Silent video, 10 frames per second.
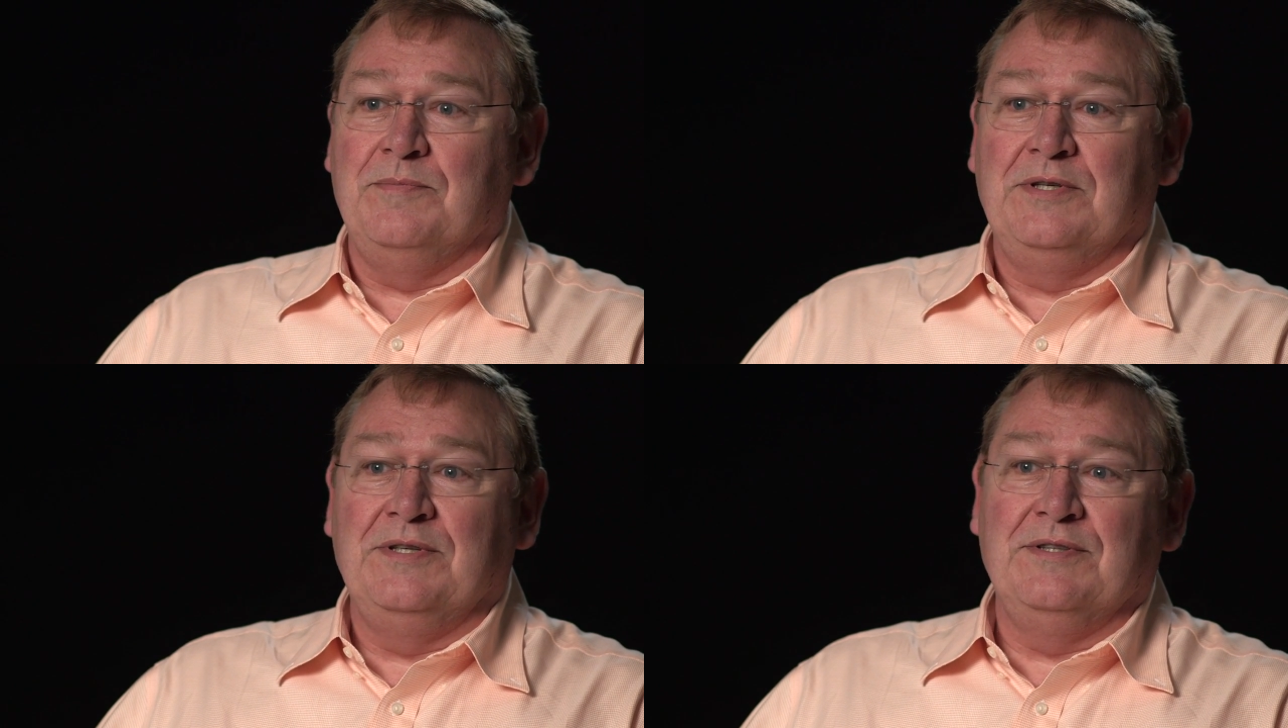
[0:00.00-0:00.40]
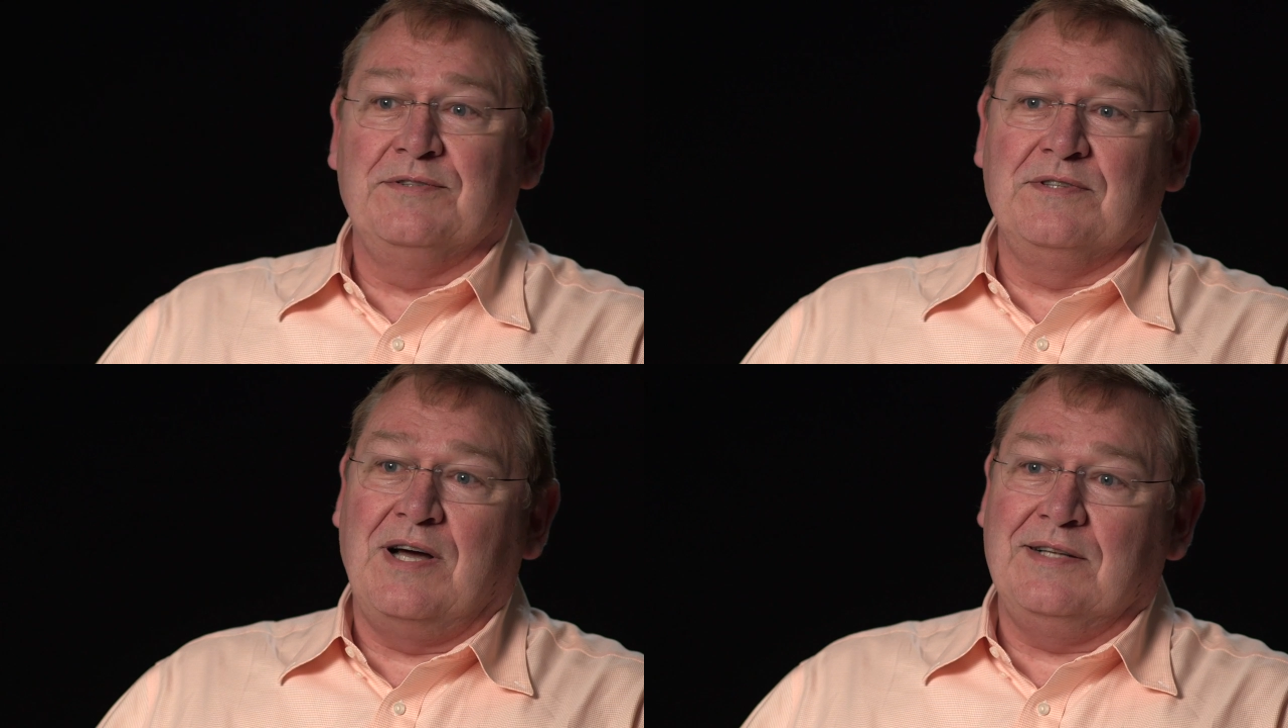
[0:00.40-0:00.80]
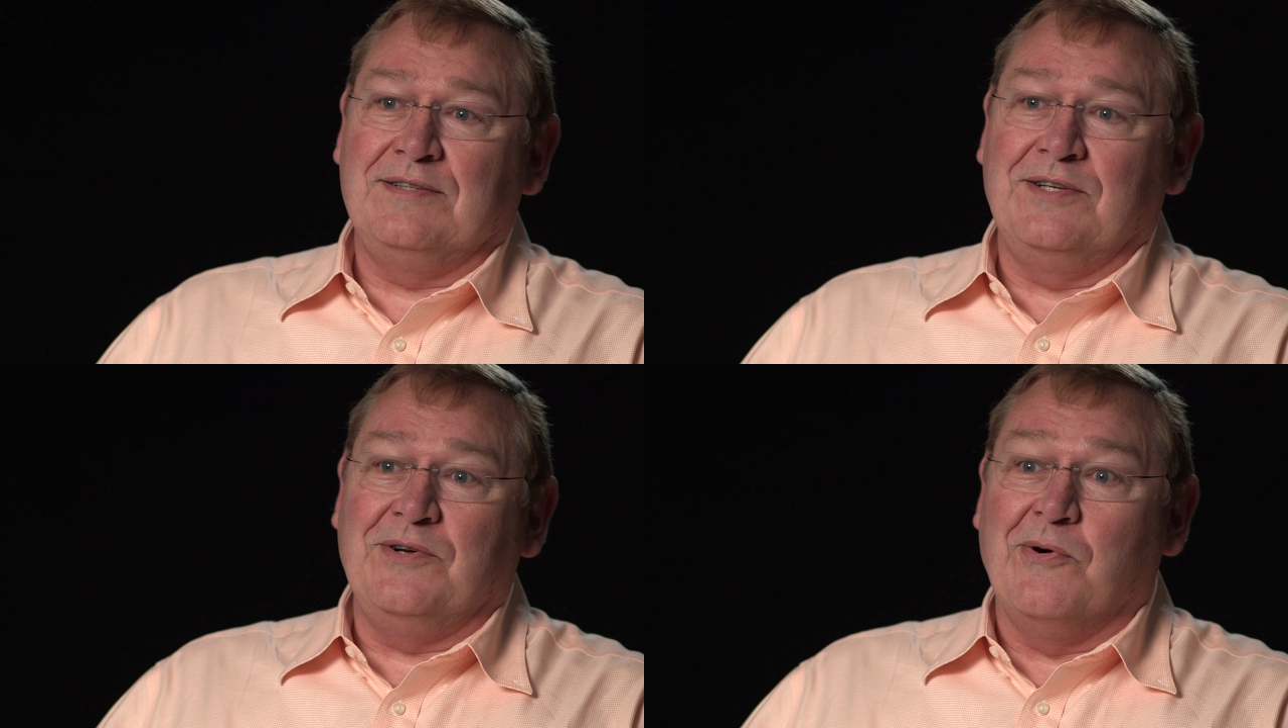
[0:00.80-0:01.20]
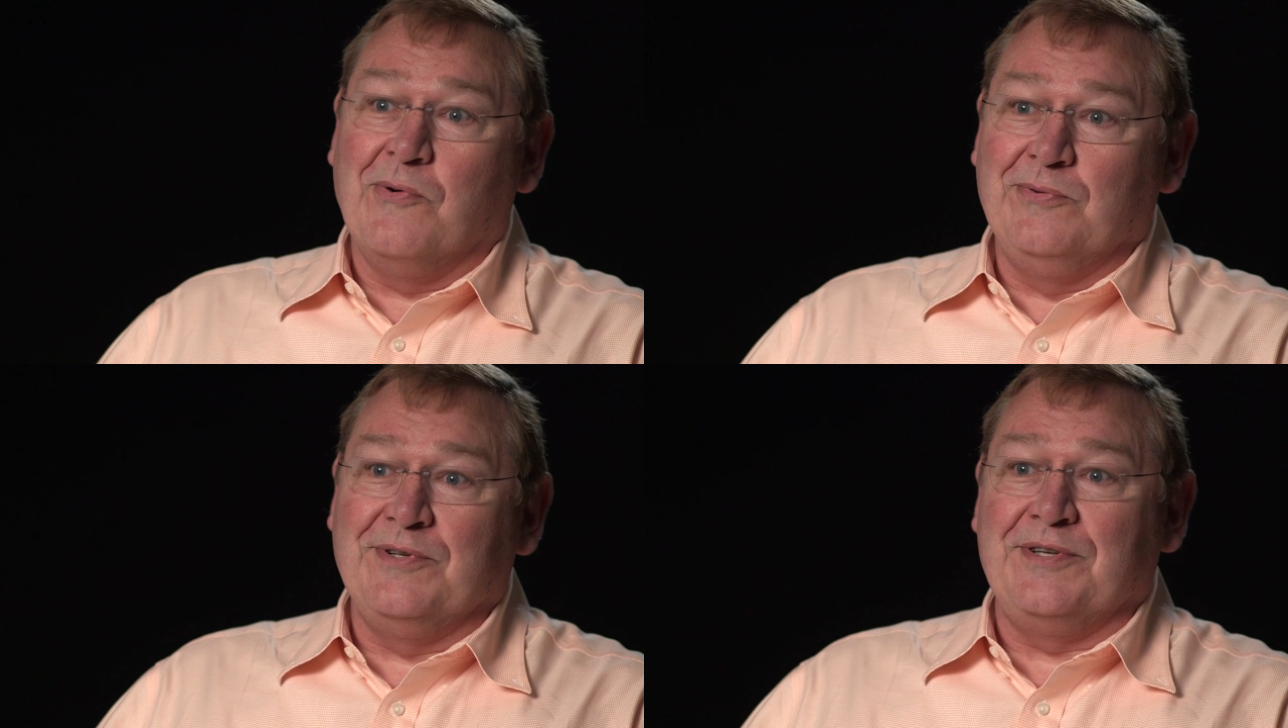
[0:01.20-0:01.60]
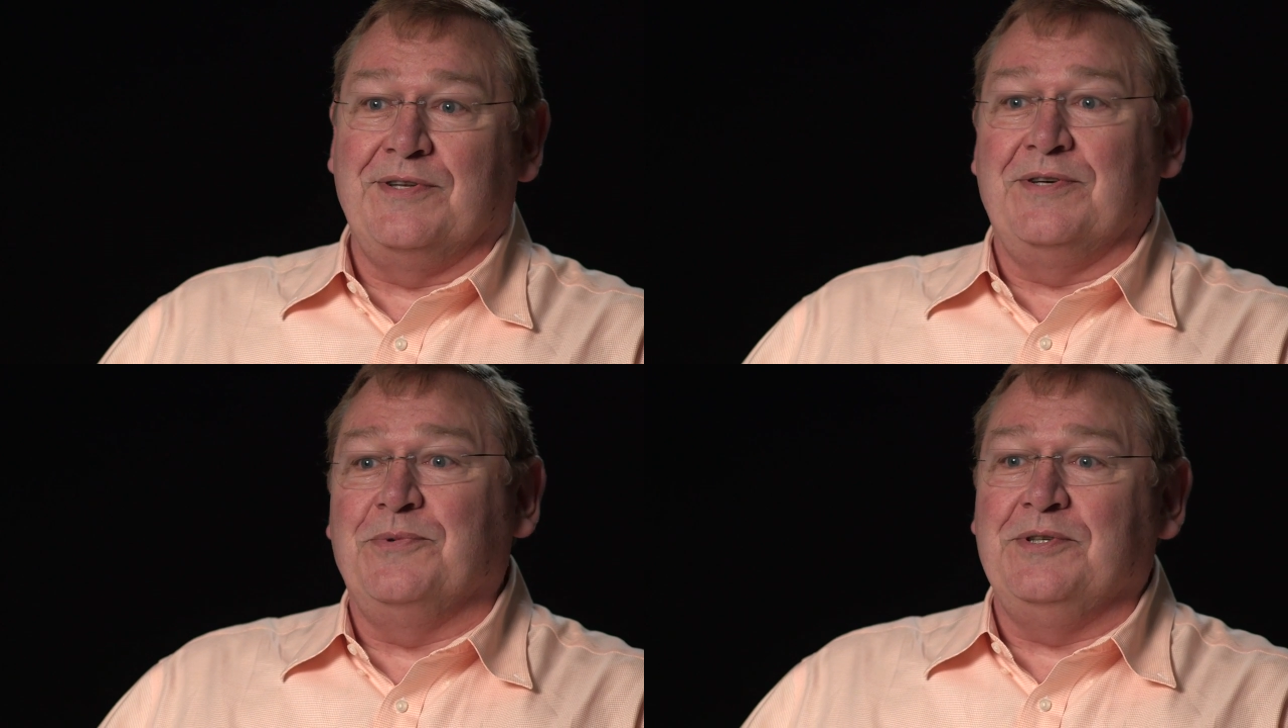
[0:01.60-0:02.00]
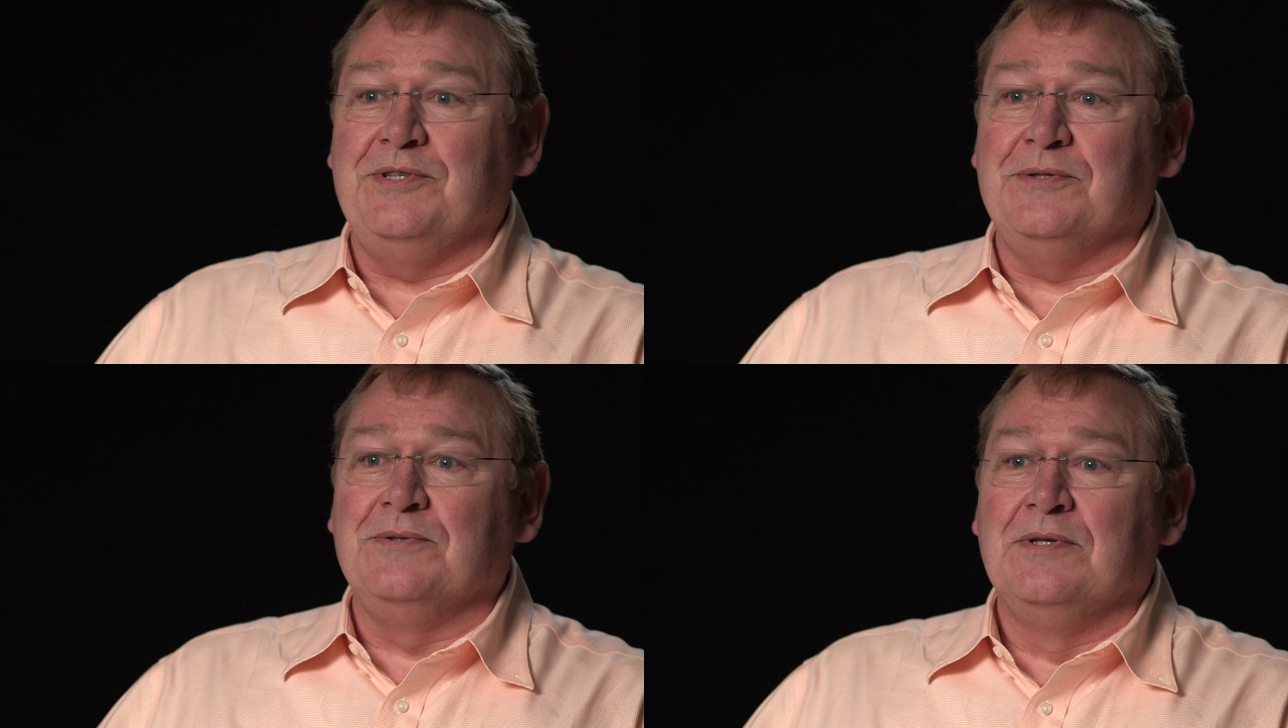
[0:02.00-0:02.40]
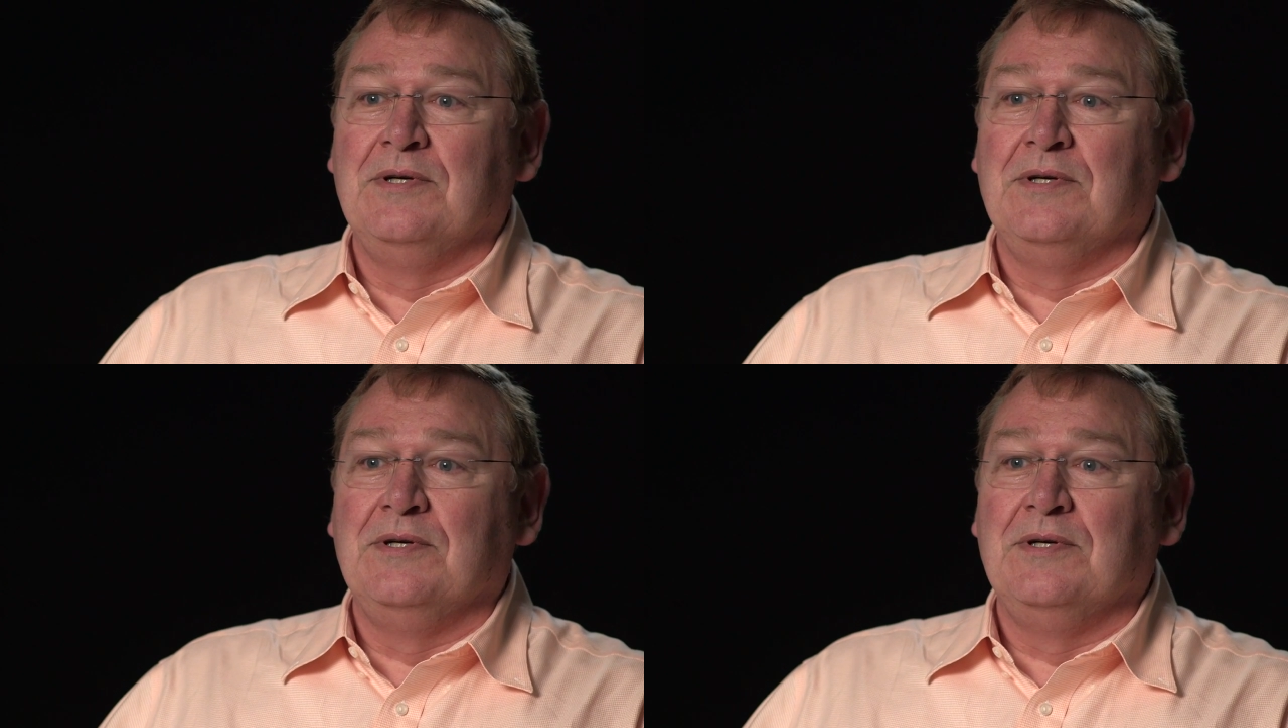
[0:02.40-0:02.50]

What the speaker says: but it is not the only thing we do.